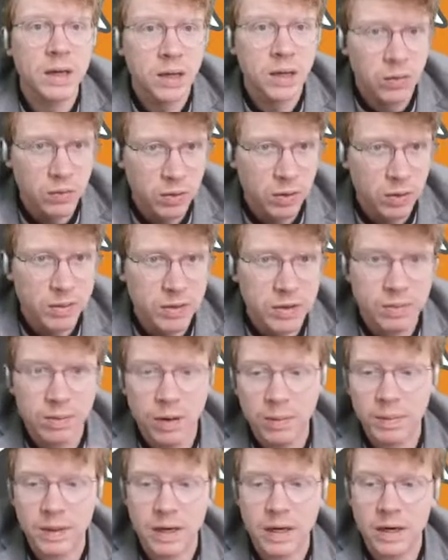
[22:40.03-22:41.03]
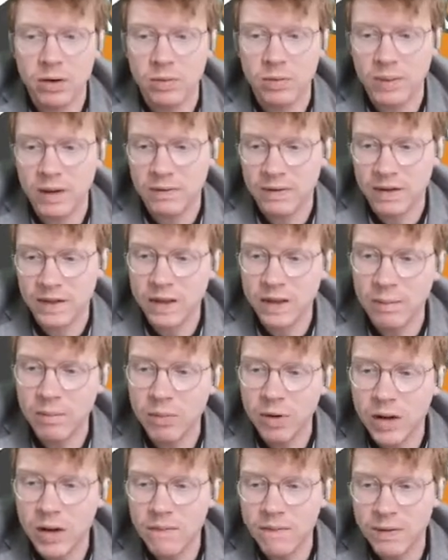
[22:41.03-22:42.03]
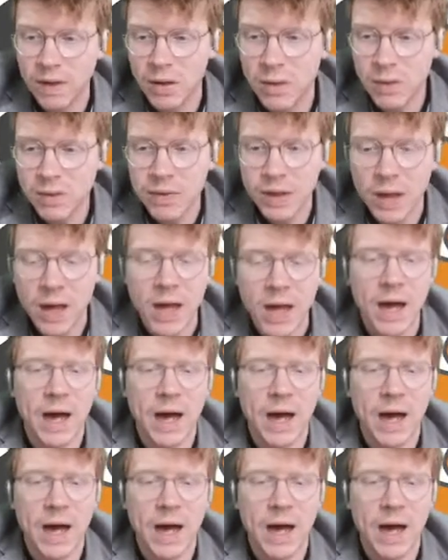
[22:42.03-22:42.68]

Now your job is to pop in a little bit of a summary of those,